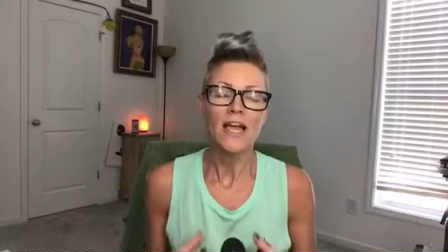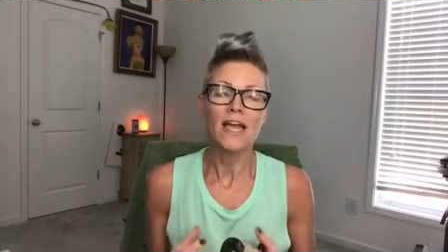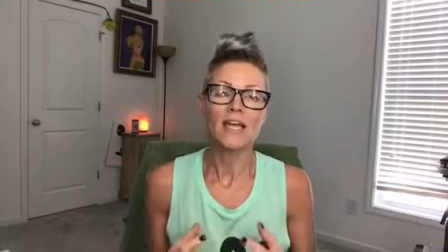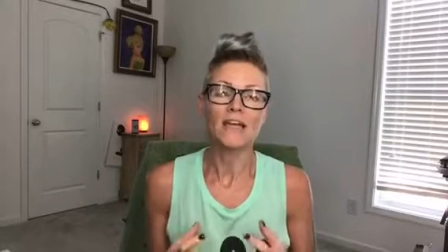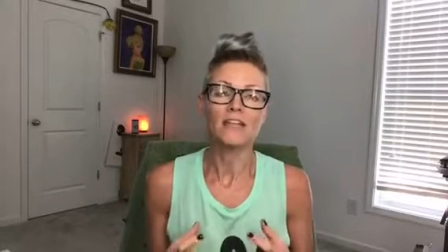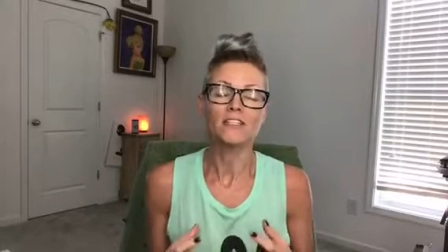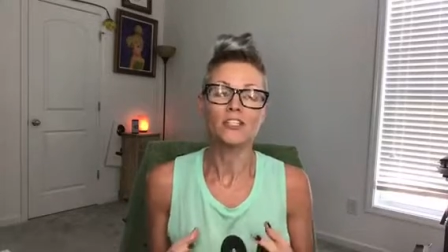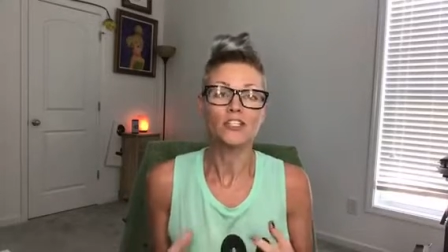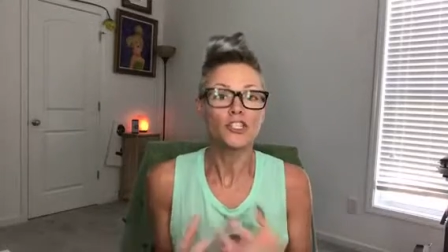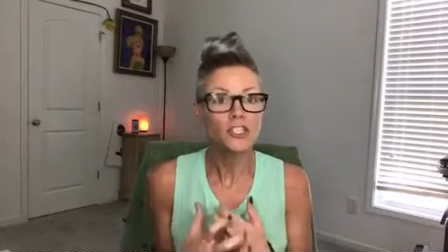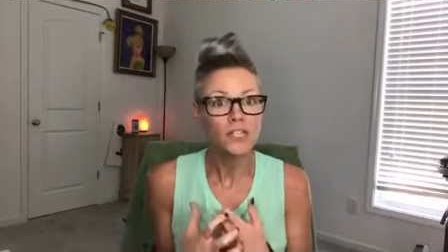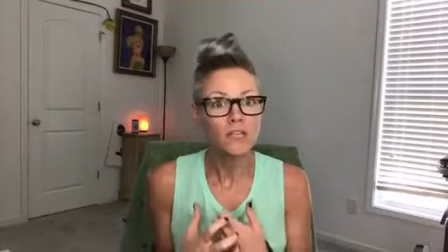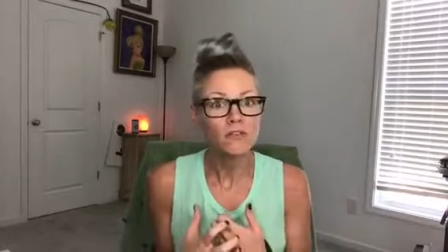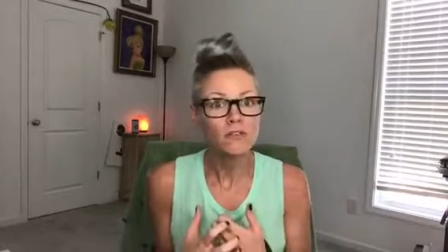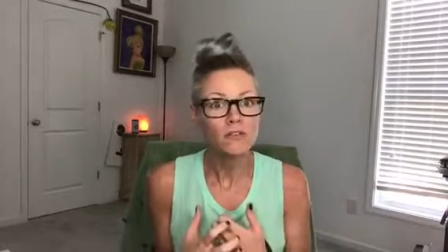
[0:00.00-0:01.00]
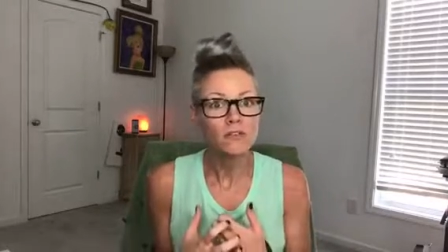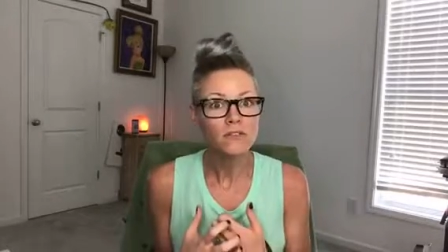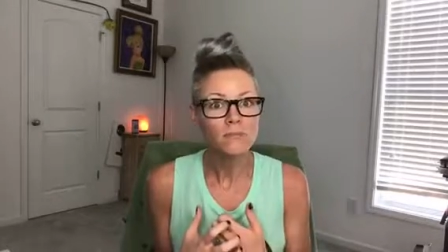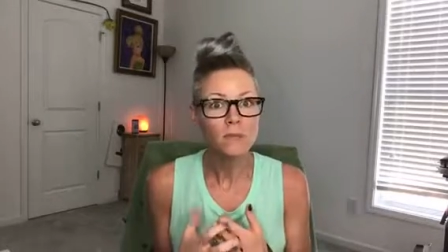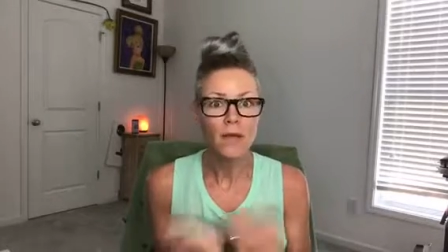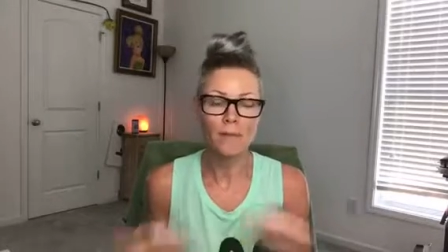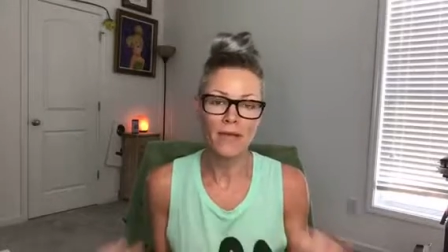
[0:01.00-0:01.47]
and shield
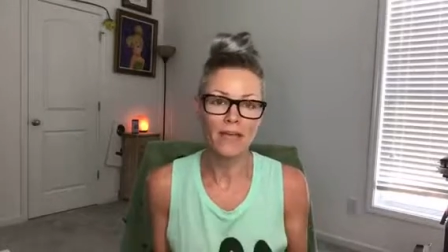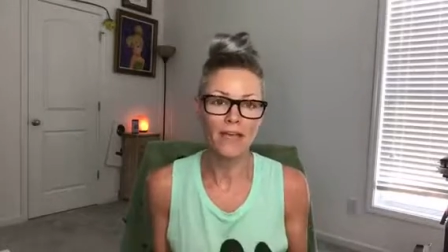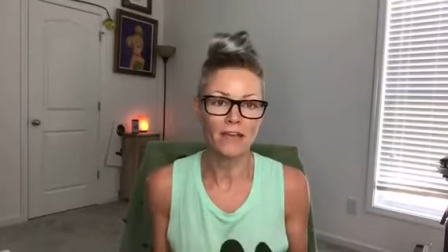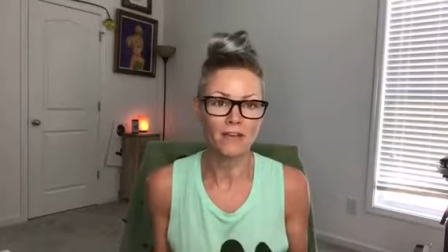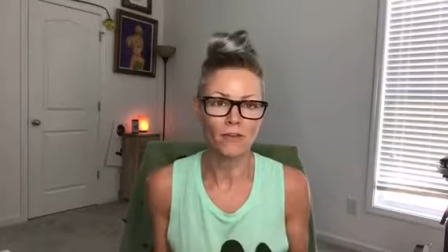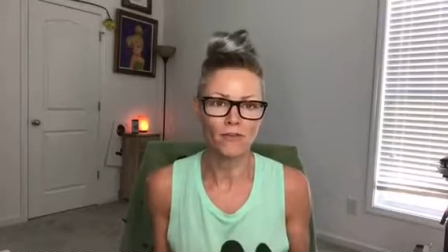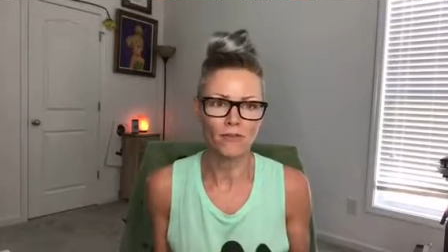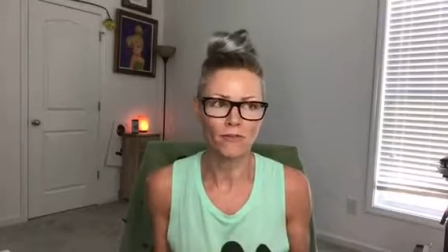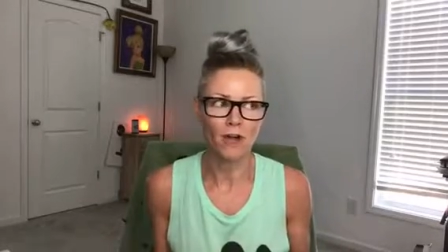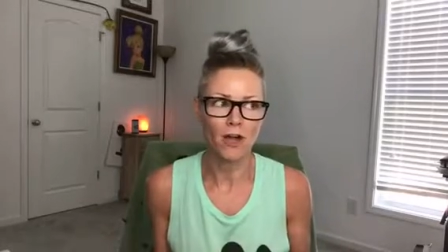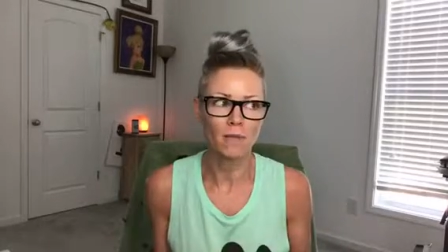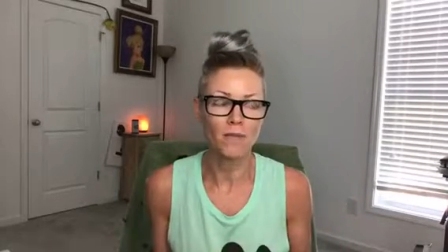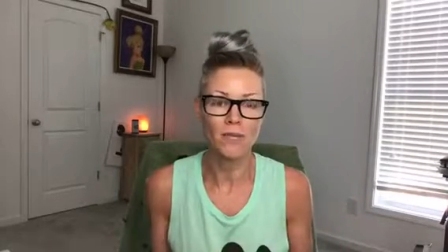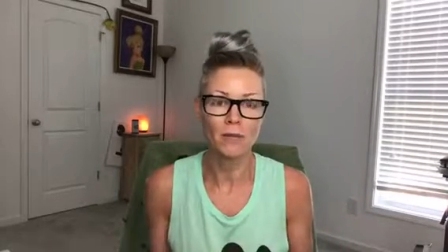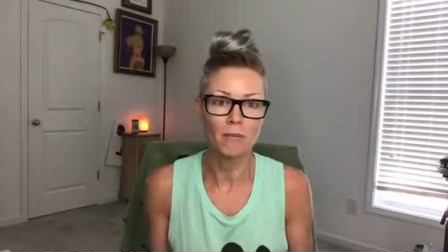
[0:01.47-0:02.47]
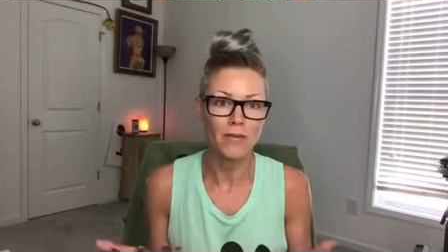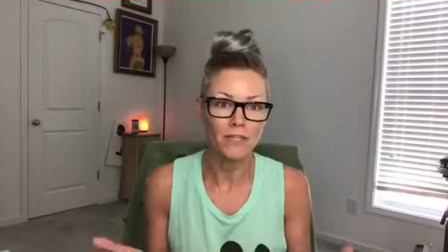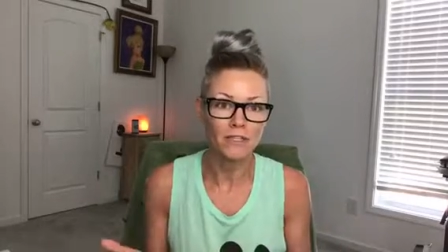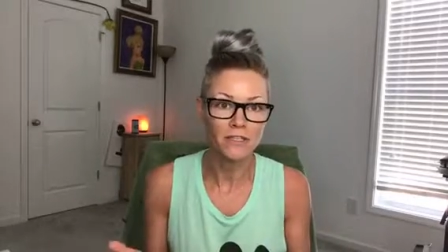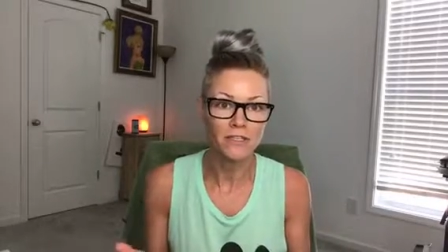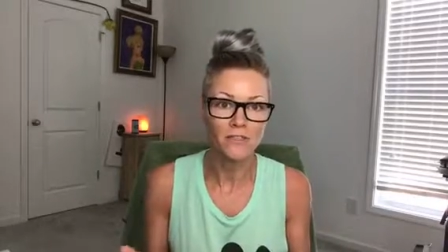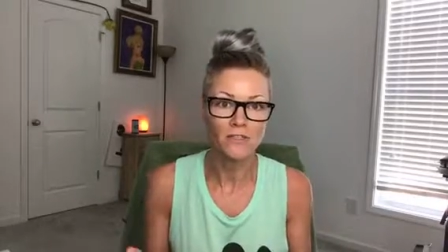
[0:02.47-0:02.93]
my pain from the
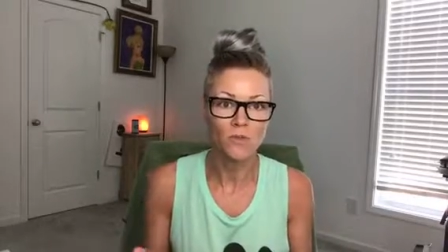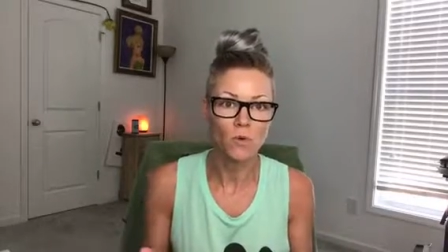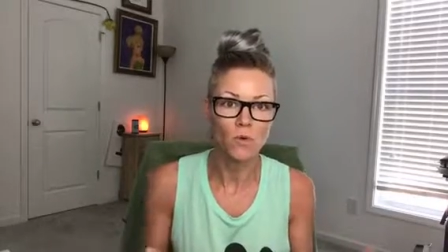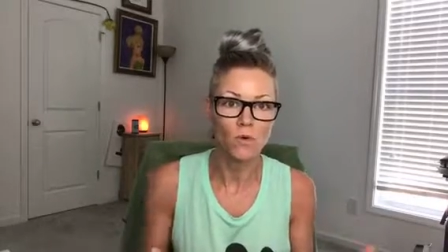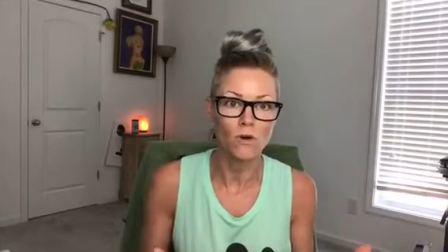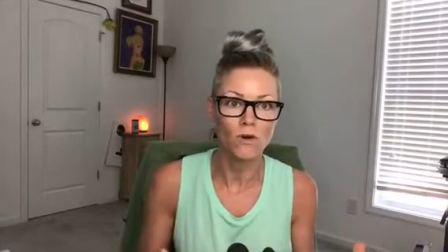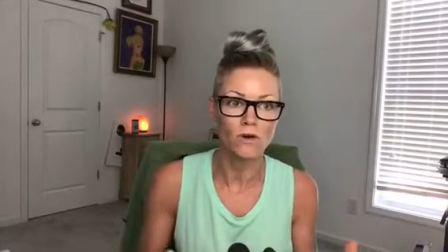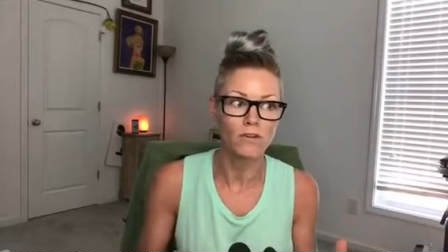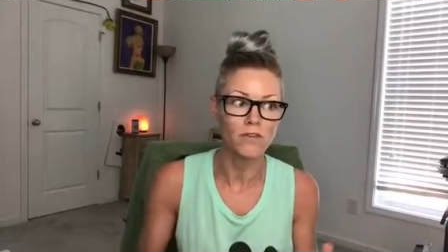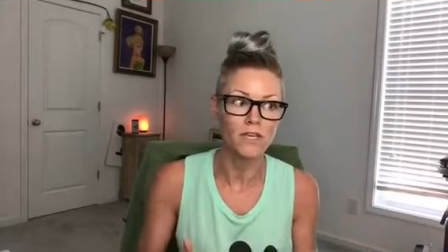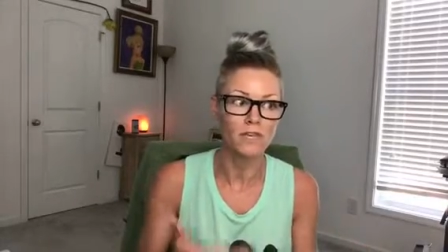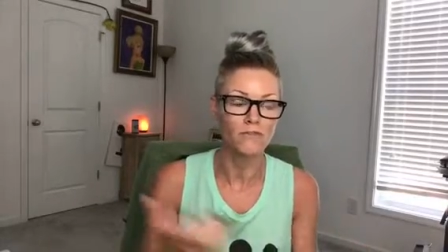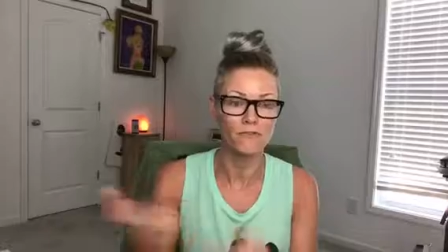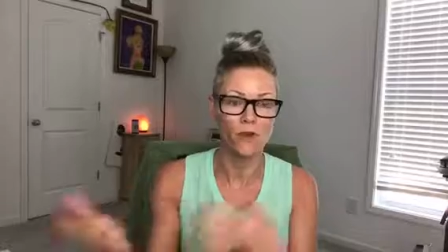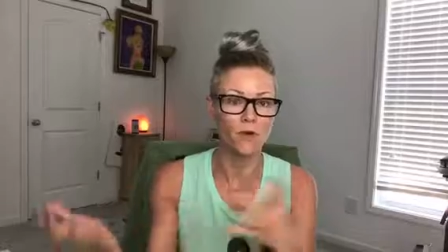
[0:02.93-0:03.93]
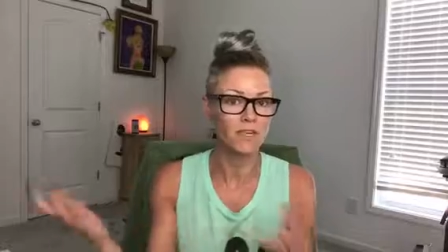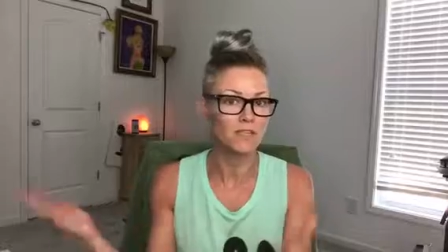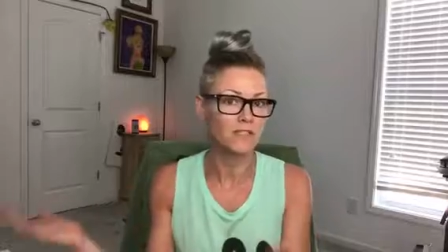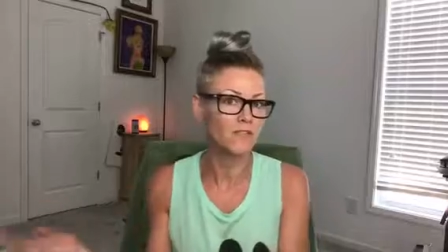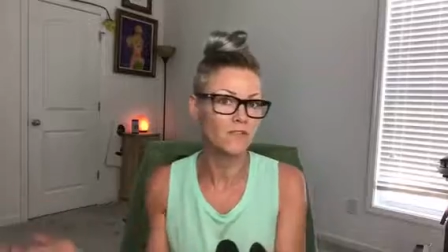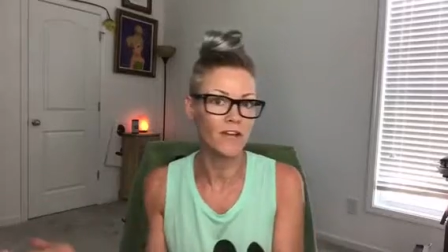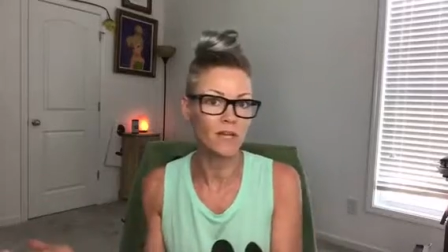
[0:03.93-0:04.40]
opinions or the
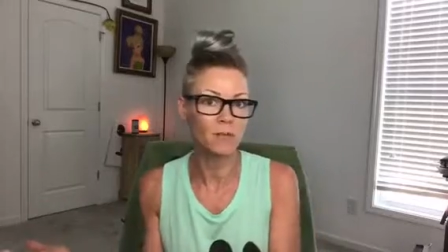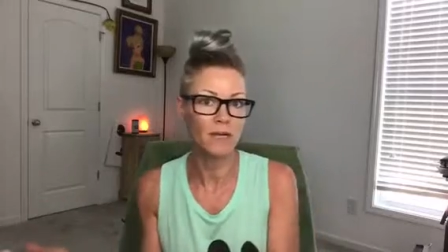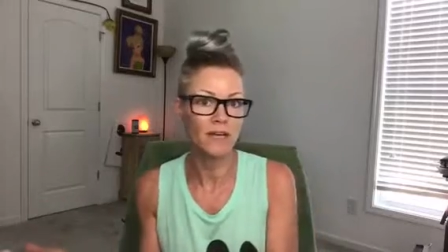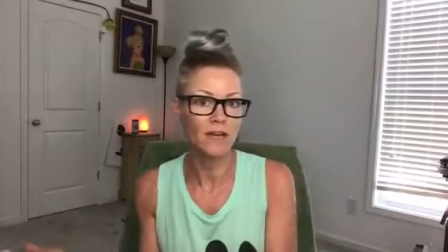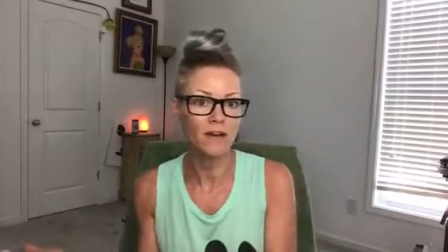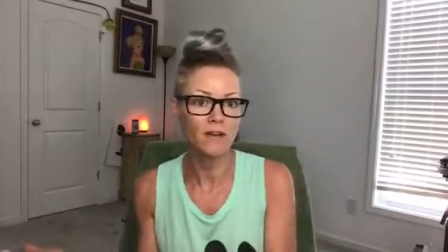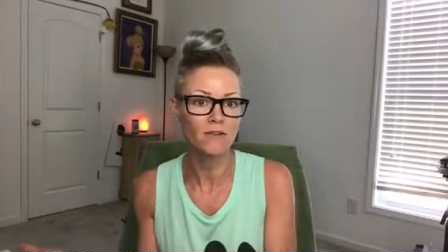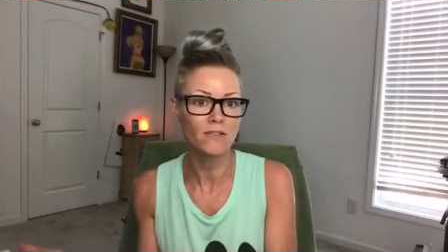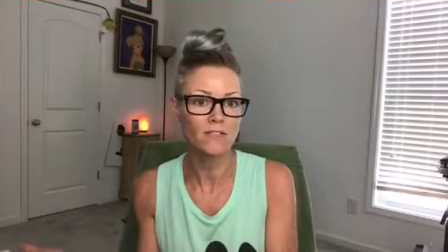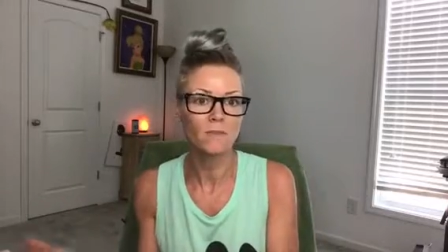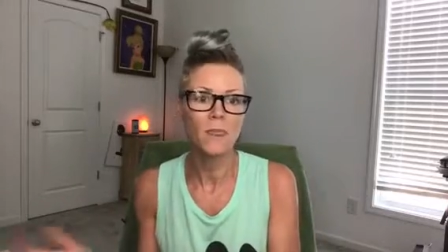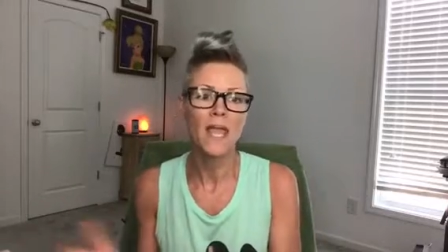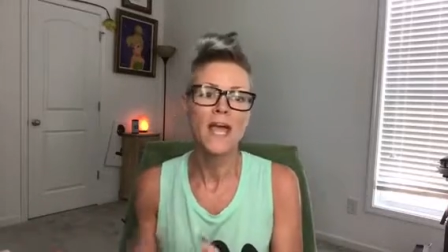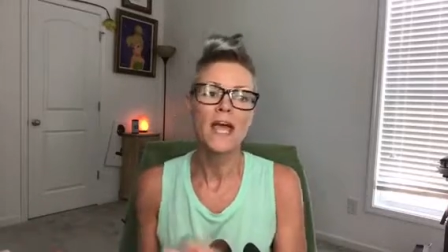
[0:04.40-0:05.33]
focus of anybody else.